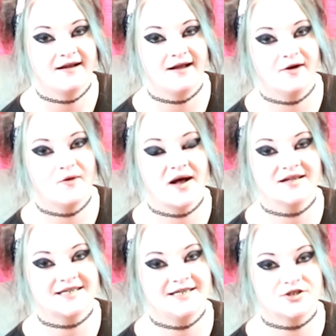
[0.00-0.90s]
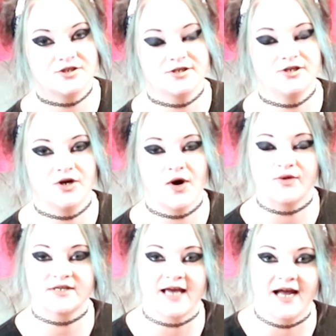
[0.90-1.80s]
Now, whilst introducing your
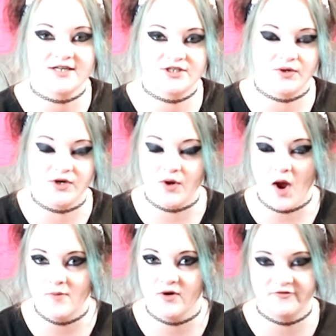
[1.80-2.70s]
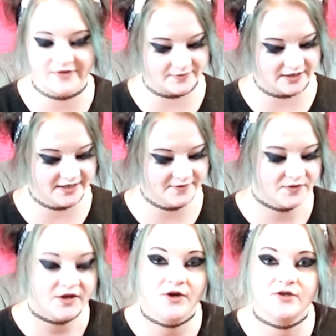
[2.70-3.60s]
older cats to a new home or family,
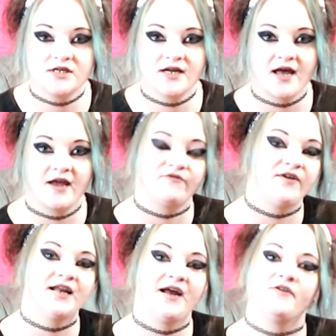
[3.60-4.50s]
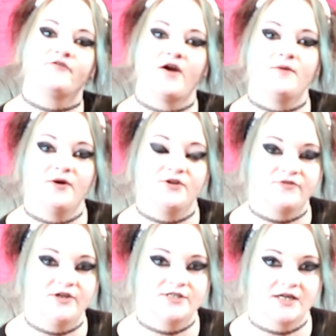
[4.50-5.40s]
using a feline pheromone
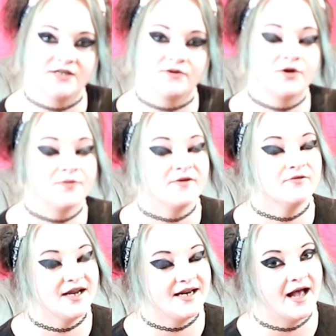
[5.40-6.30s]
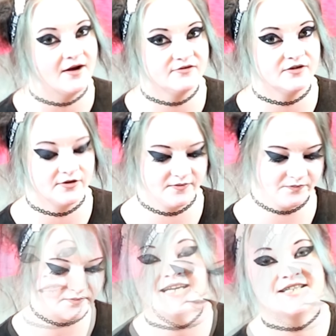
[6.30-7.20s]
diffuser could be really helpful.
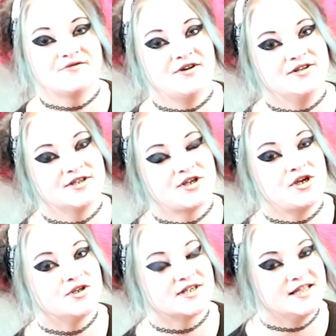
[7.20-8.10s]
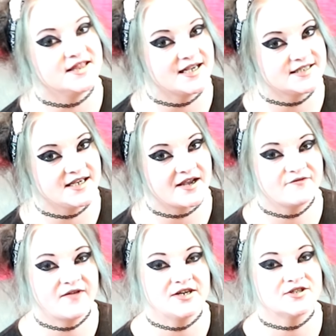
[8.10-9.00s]
These diffusers use a synthetic
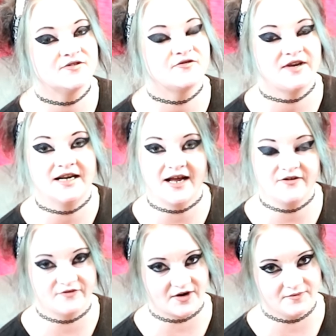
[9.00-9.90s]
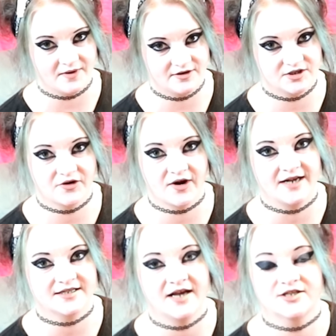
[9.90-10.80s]
facial feline pheromone to
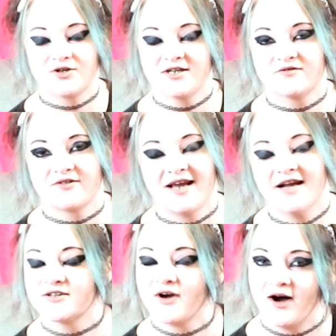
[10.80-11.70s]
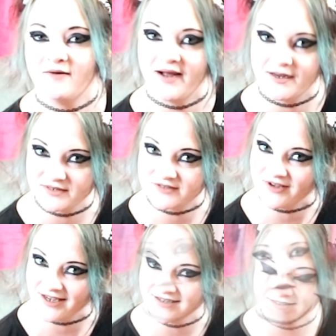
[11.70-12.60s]
create a stress-free and calm
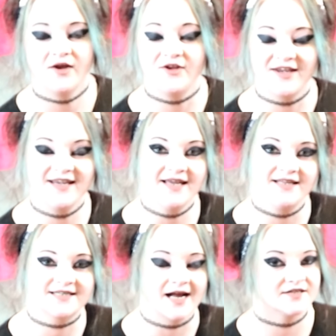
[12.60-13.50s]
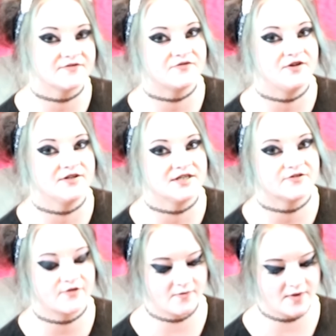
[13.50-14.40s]
atmosphere. You can get these kinds of diffusers
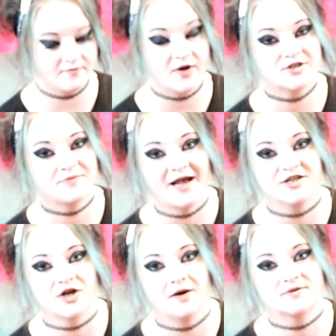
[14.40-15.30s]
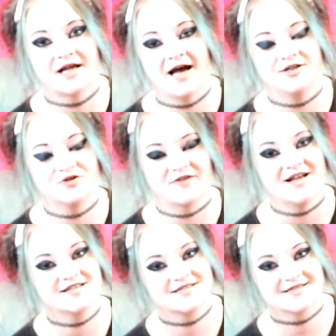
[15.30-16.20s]
from most pet shops and your
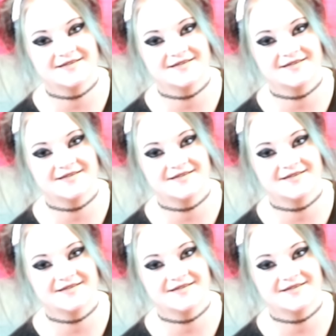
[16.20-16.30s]
vets.